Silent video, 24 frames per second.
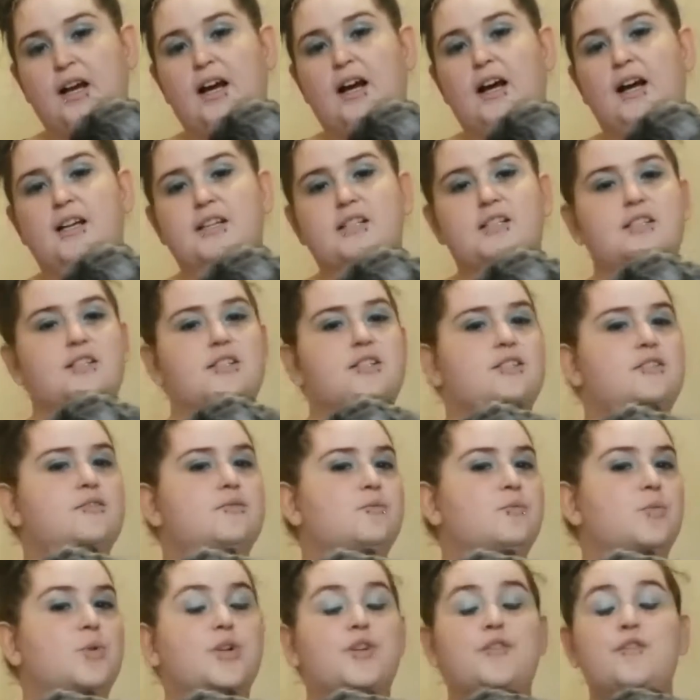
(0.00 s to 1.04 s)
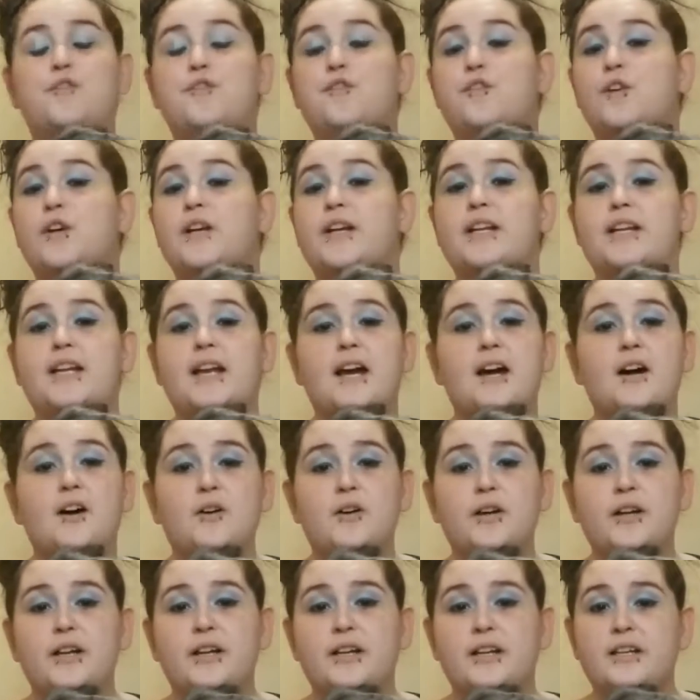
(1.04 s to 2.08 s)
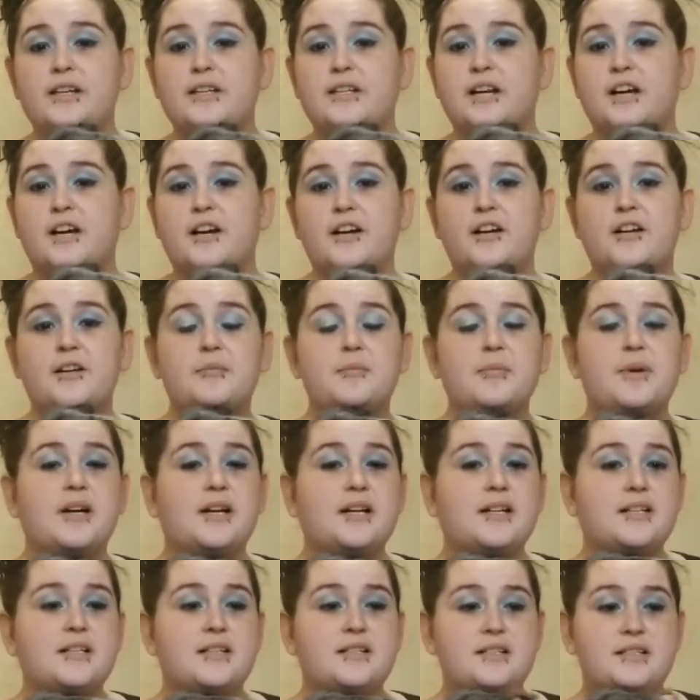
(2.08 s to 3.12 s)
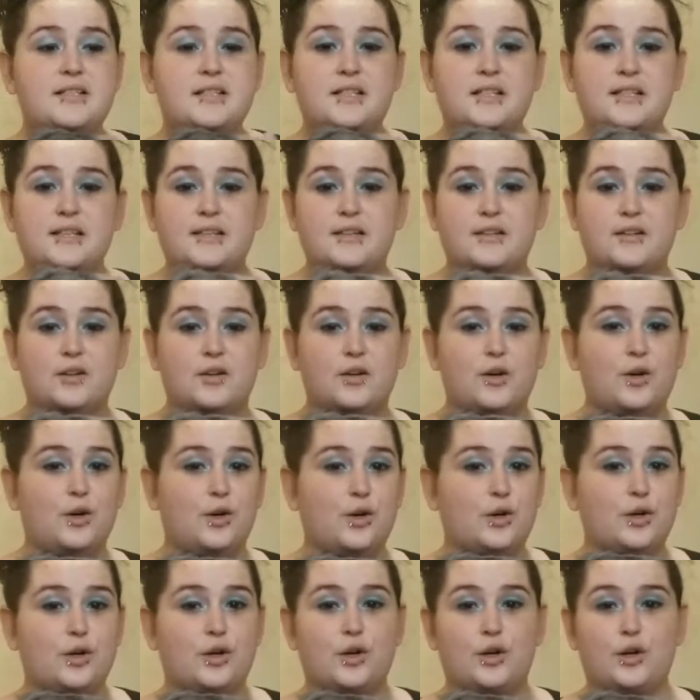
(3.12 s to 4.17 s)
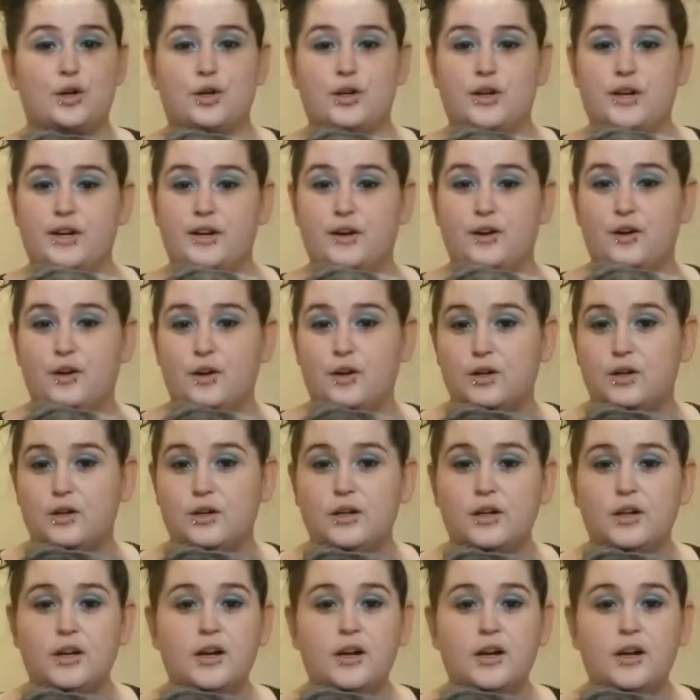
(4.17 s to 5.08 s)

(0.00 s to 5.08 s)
I would freak out anytime I seen or heard her get hurt.